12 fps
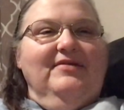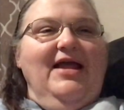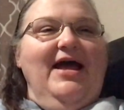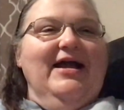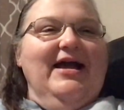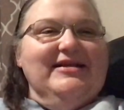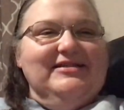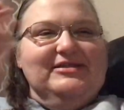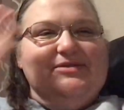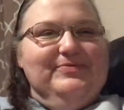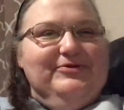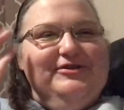Hi guys, this is
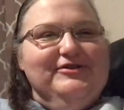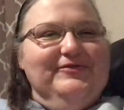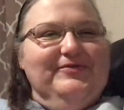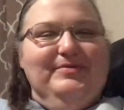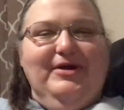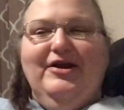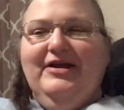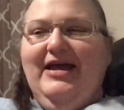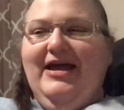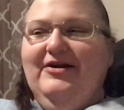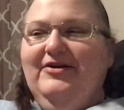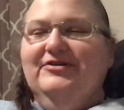Patricia from Yarny
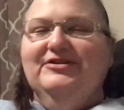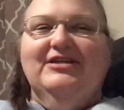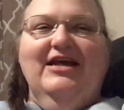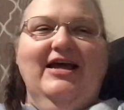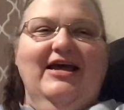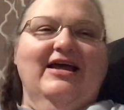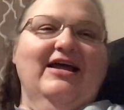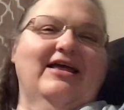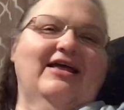Cat Crochet.